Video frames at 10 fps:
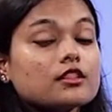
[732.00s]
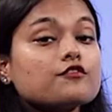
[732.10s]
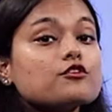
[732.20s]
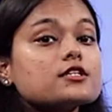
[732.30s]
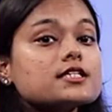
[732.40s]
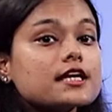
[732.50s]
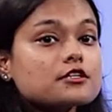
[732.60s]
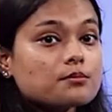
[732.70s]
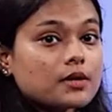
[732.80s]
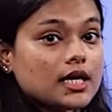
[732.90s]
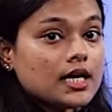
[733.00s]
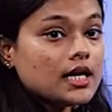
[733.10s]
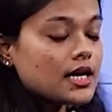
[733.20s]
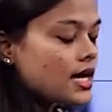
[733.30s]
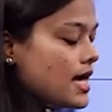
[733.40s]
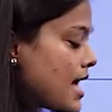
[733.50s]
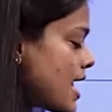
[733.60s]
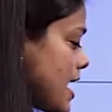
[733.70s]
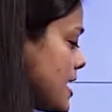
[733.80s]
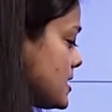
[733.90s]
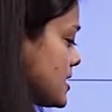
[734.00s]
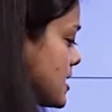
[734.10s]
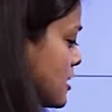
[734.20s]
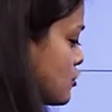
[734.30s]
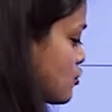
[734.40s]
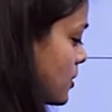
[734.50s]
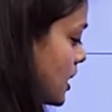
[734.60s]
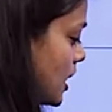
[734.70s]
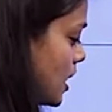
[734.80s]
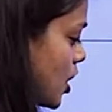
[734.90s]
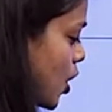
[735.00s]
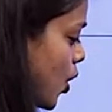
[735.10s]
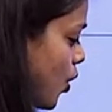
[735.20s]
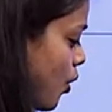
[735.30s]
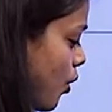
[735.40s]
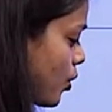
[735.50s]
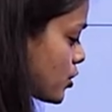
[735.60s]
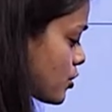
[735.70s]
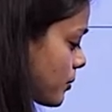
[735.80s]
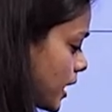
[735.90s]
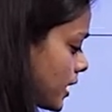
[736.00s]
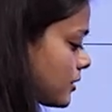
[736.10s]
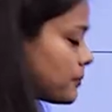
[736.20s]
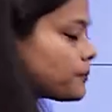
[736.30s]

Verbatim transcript: The full set B is said to be codomain.